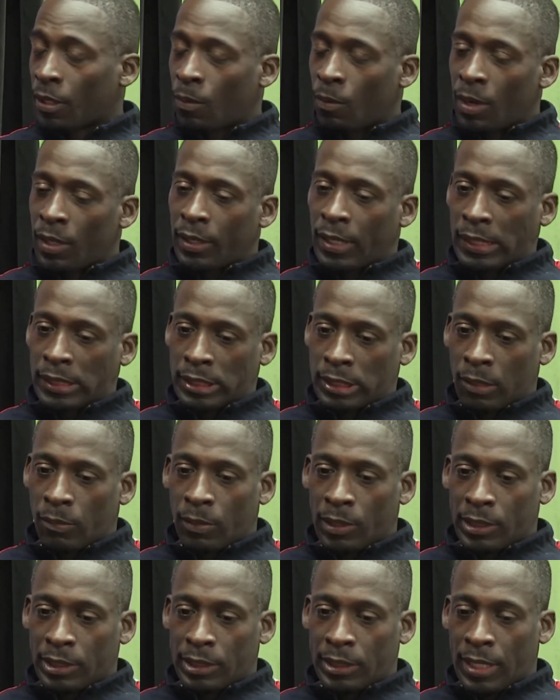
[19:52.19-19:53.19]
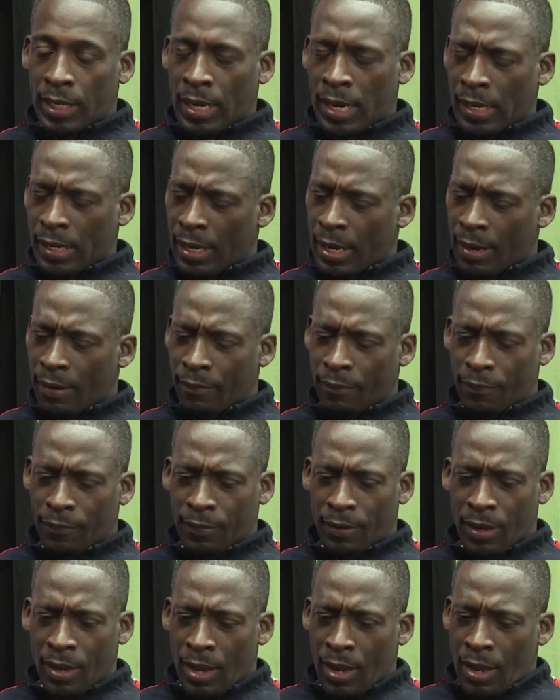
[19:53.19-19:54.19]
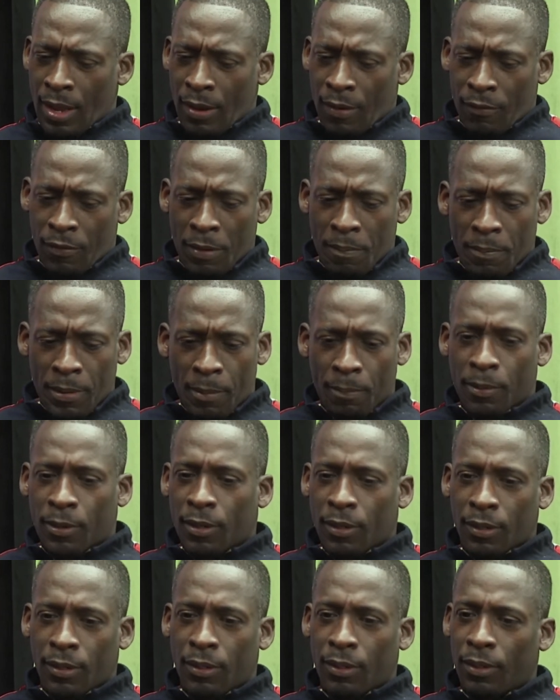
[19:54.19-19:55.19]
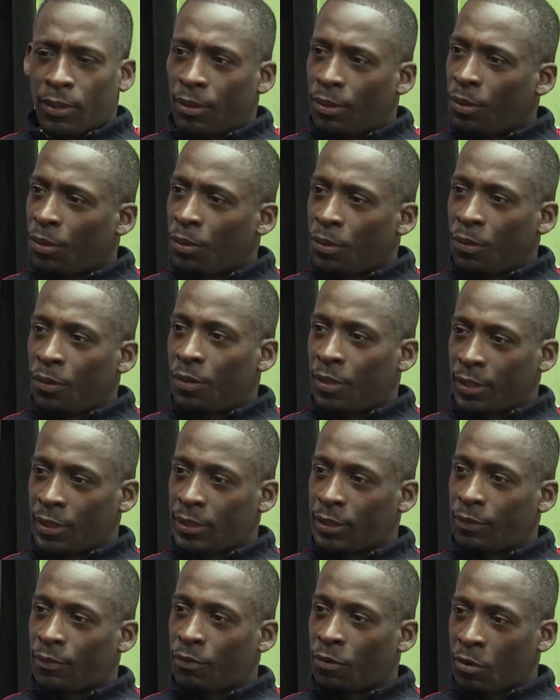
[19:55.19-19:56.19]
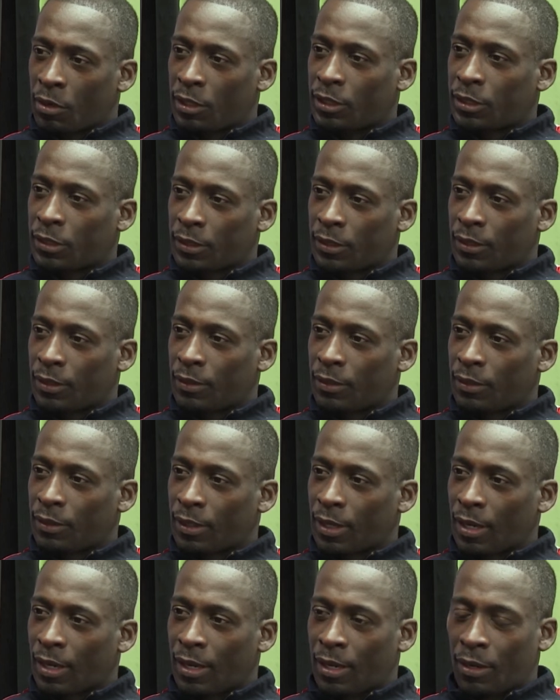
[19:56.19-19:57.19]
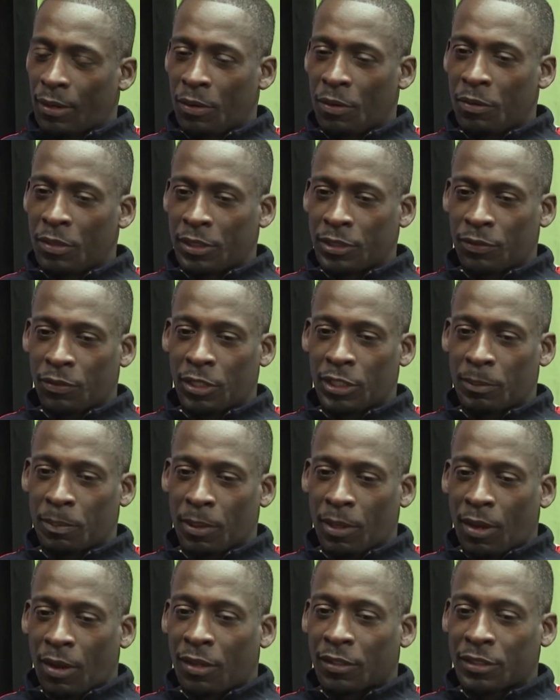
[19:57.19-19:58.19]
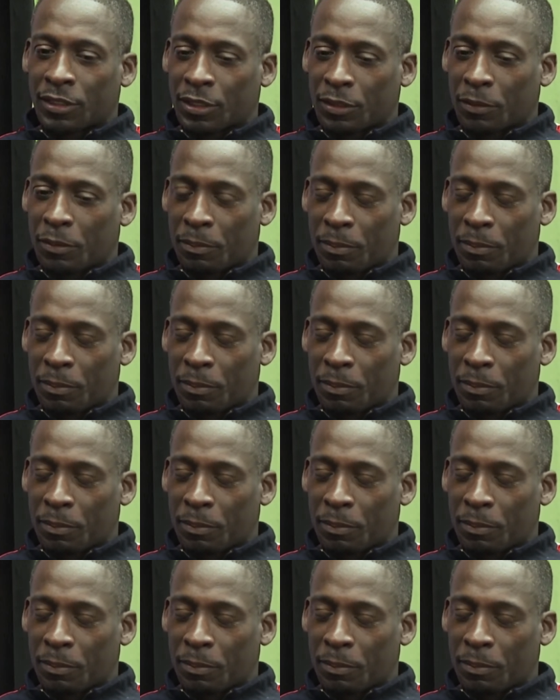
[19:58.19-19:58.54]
And one day someone said, I can't remember who this voice belongs to,